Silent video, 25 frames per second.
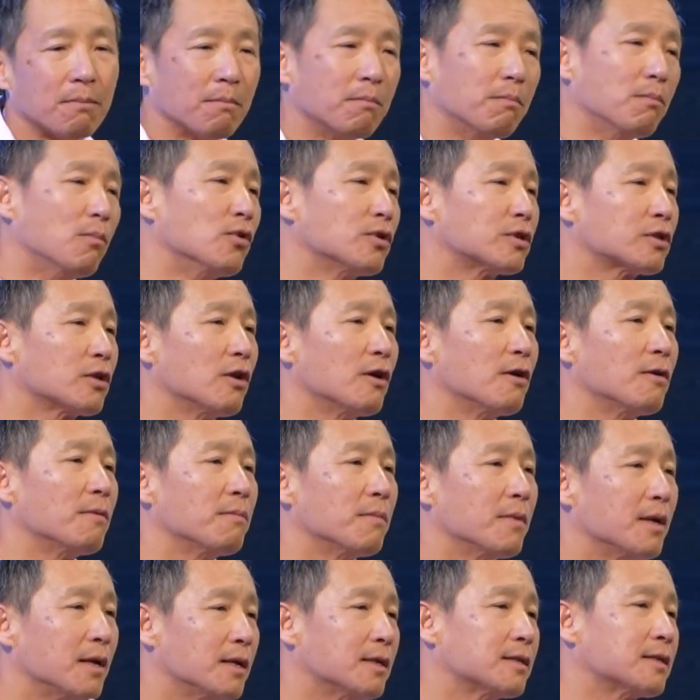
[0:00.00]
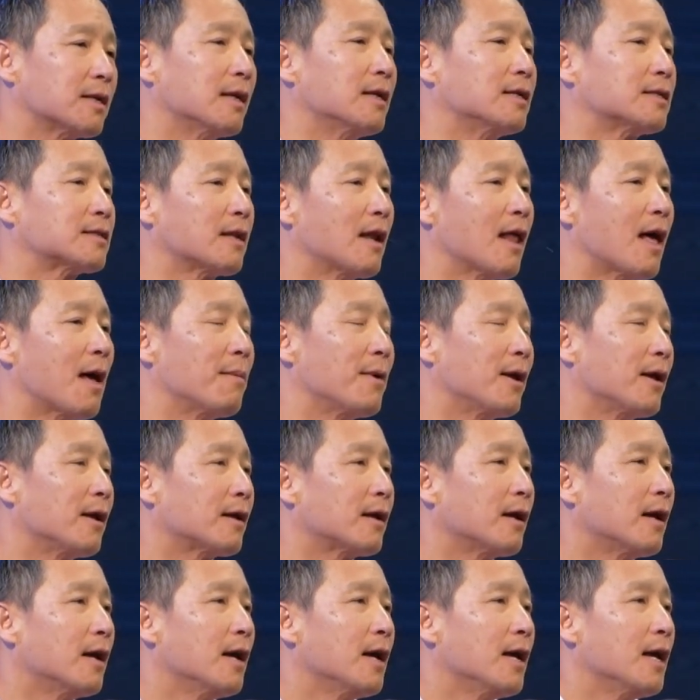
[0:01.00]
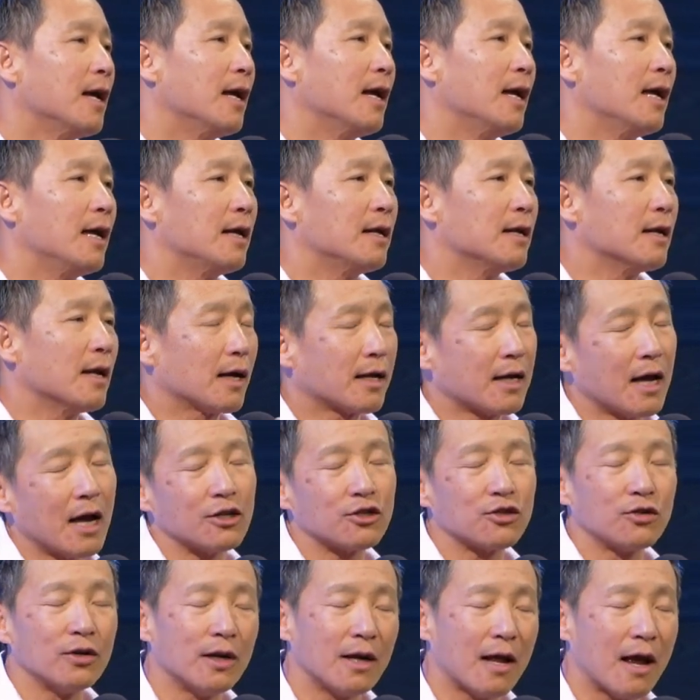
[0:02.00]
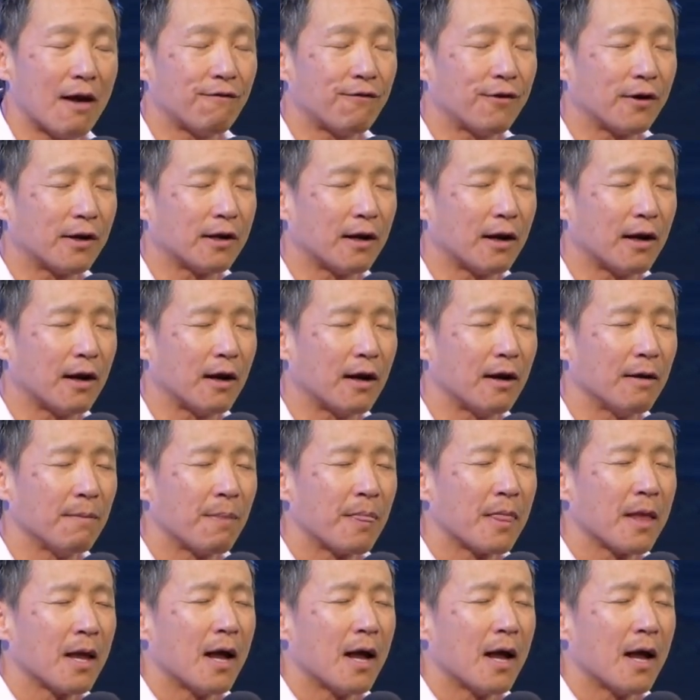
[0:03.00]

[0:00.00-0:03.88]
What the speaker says: Muslim, Islamic, in a country in Africa.